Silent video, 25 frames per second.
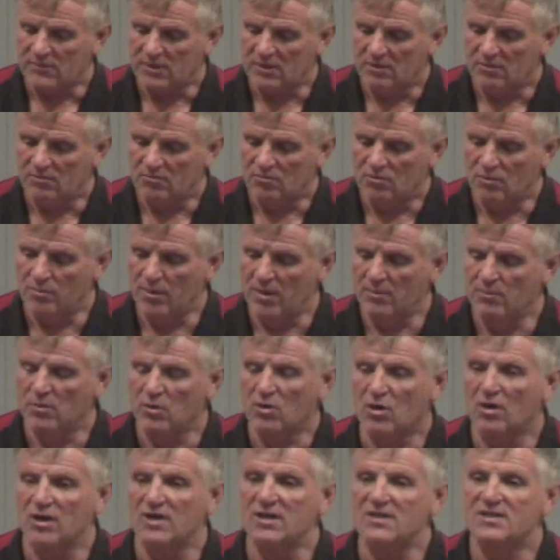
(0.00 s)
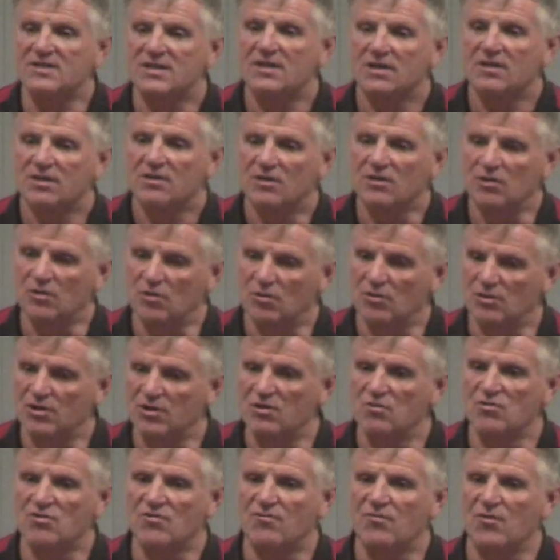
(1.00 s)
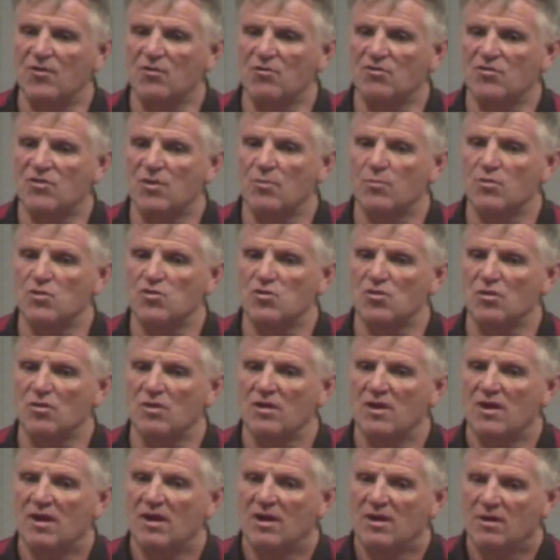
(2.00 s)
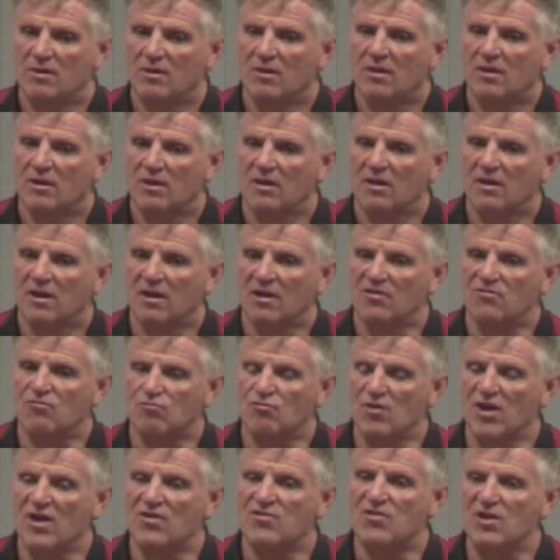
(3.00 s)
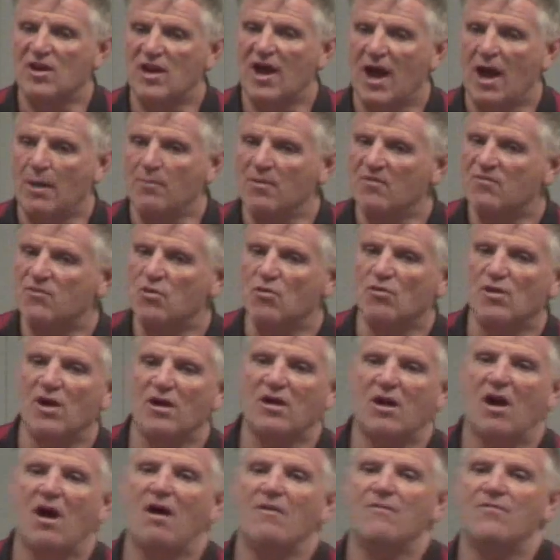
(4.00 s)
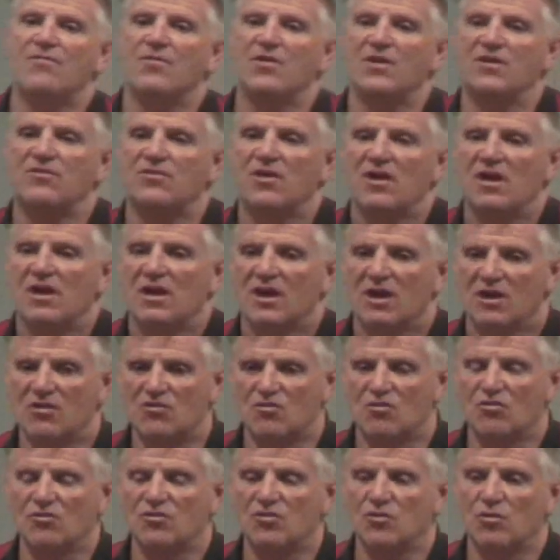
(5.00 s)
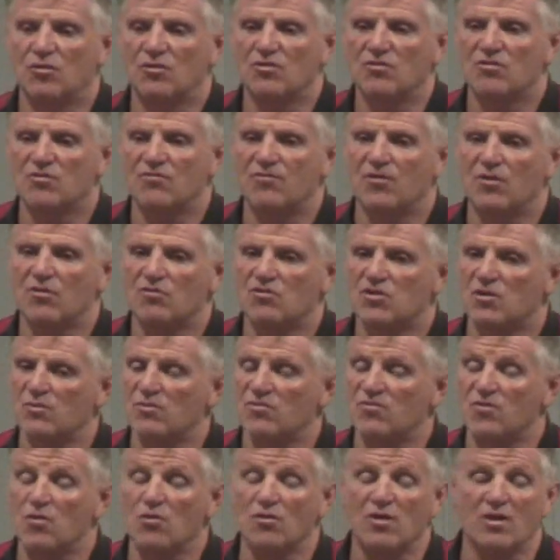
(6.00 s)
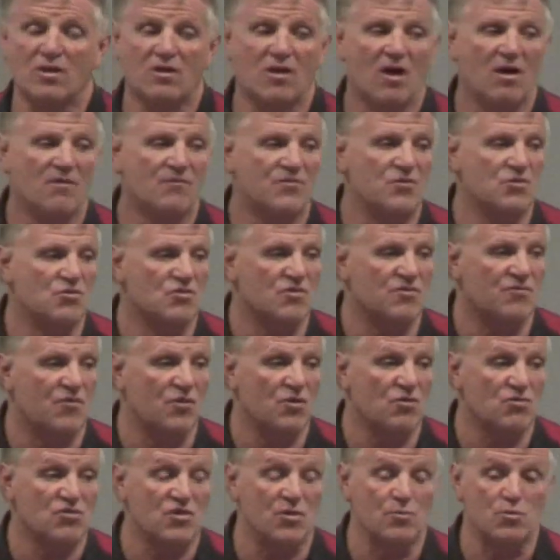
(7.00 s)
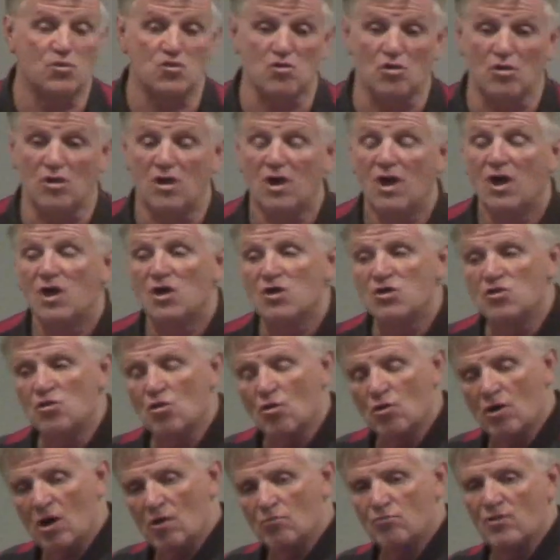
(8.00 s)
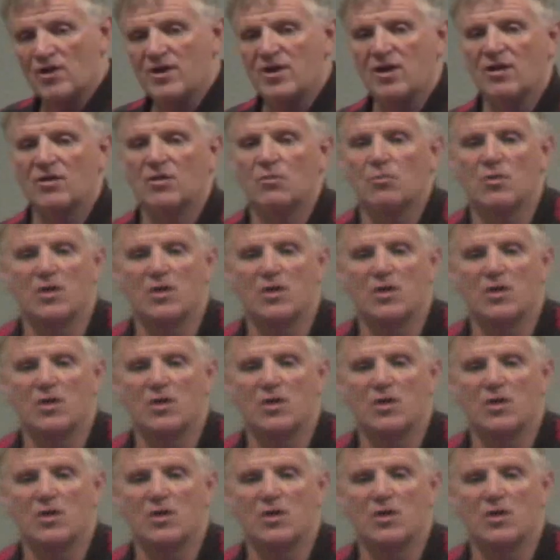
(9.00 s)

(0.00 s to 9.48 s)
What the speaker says: remember, guys, you only use a fire extinguisher. It's raise the alarm. If you're not confident, it's good to know you use a fire extinguisher. If you're not confident using a fire extinguisher, you're already on the way